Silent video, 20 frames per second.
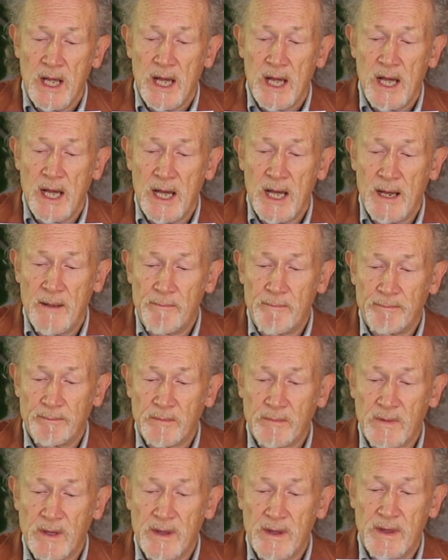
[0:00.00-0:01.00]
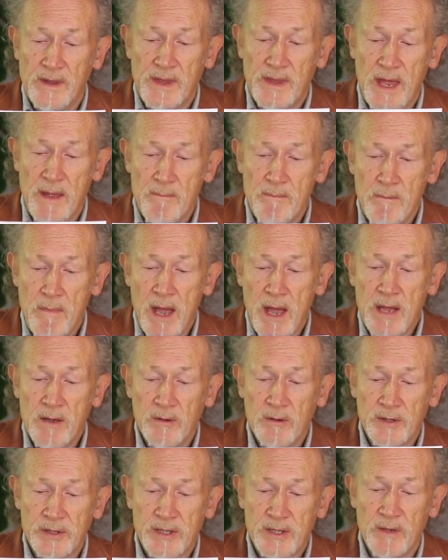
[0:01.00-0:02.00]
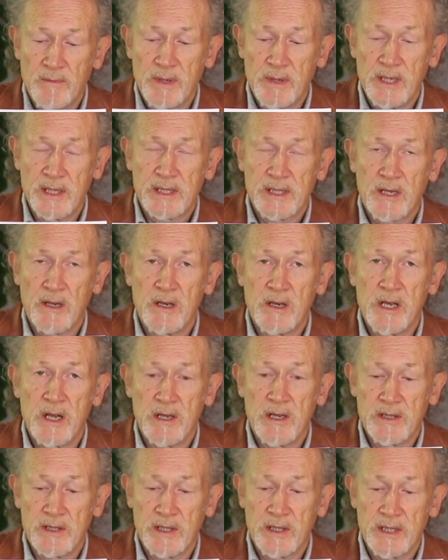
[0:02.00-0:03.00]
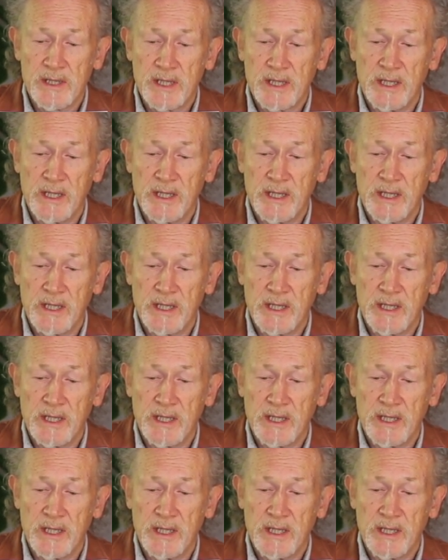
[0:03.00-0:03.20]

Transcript: There may also be a scoliosis